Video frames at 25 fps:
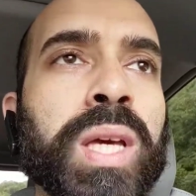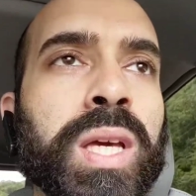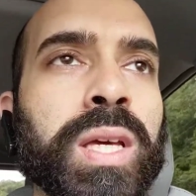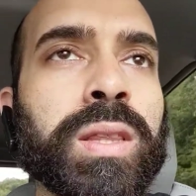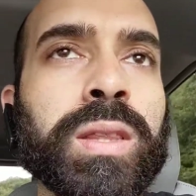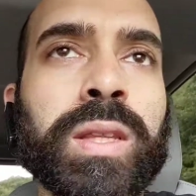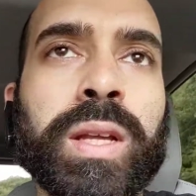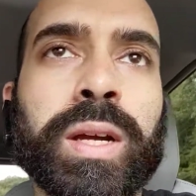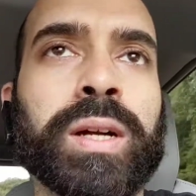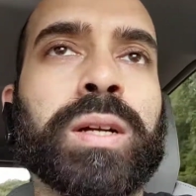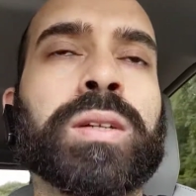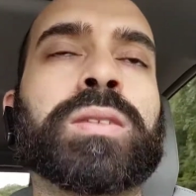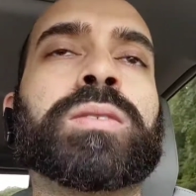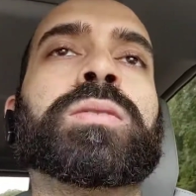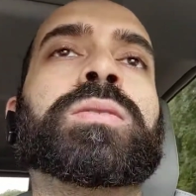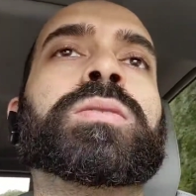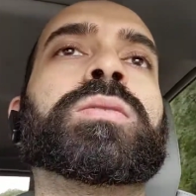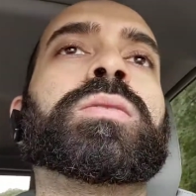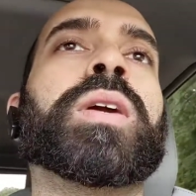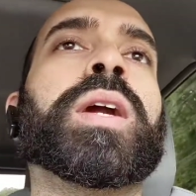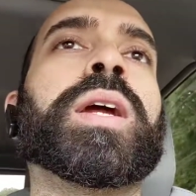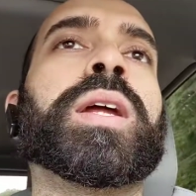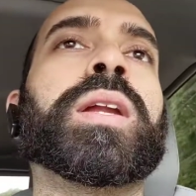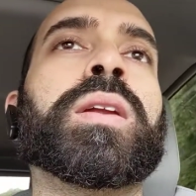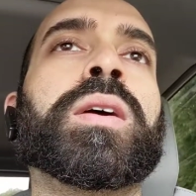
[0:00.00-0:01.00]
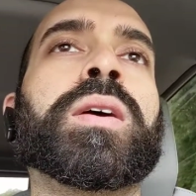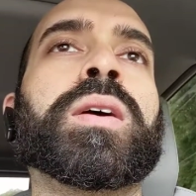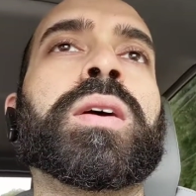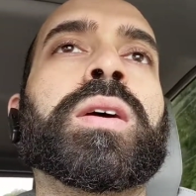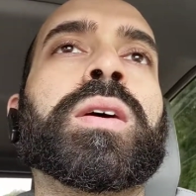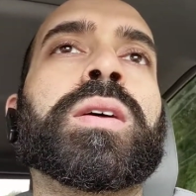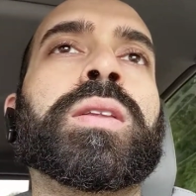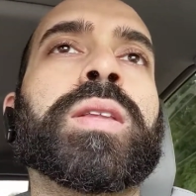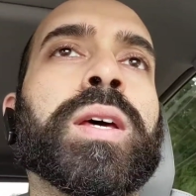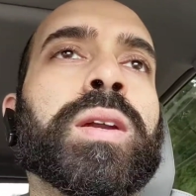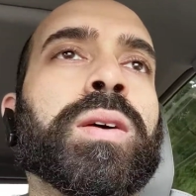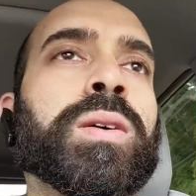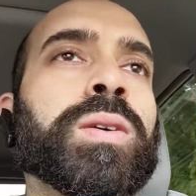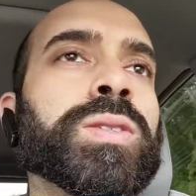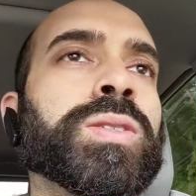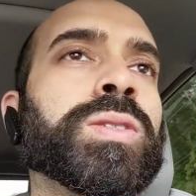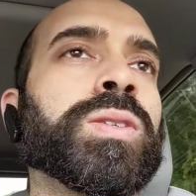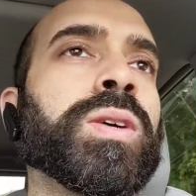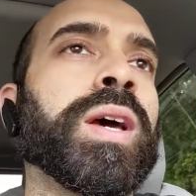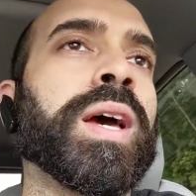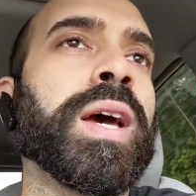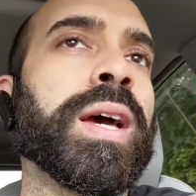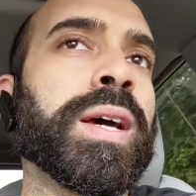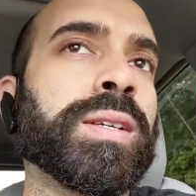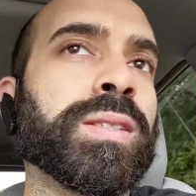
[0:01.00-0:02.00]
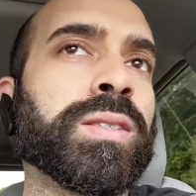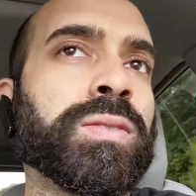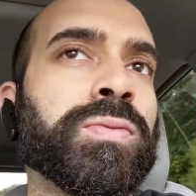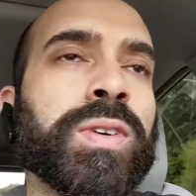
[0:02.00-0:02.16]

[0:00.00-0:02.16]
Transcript: in there, right? That also has